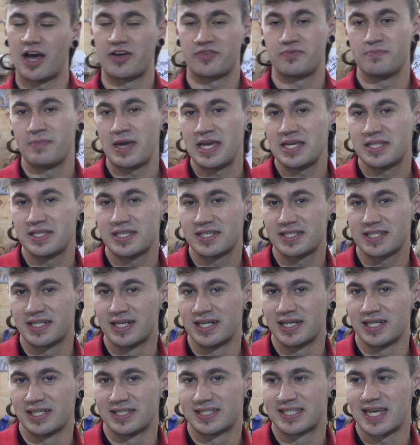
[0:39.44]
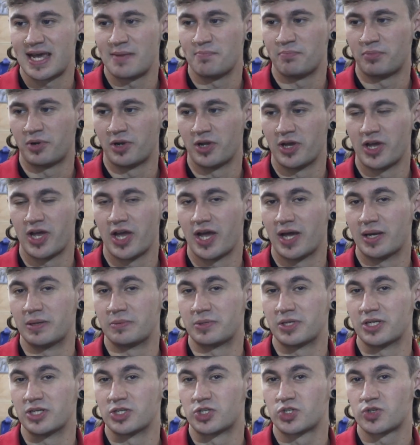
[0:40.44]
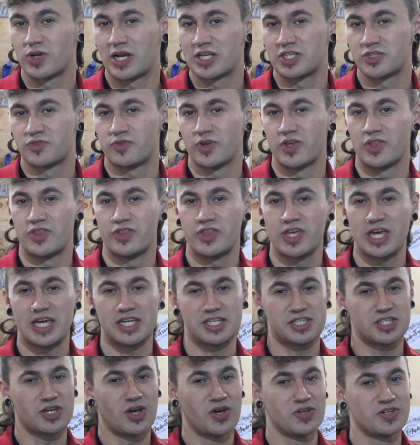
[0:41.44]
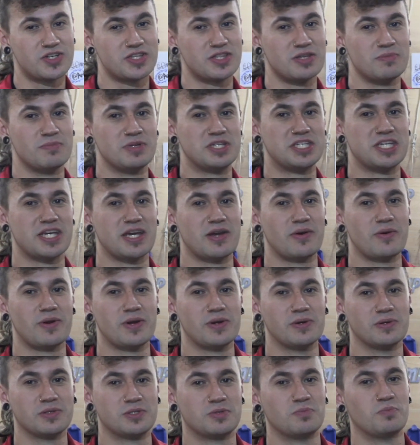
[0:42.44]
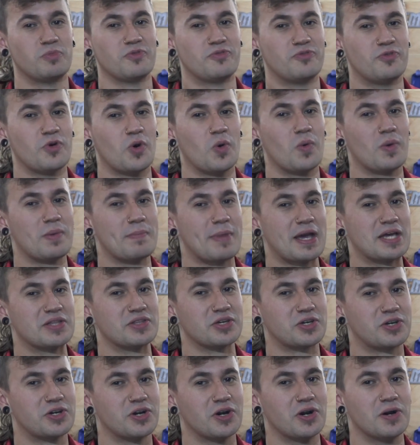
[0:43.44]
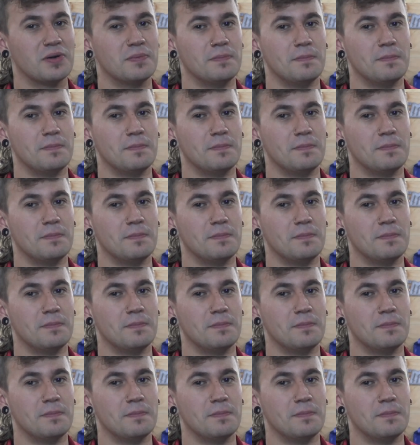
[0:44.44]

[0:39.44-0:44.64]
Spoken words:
I've made this little template and I'm going to transfer this onto the materials before we make the cut.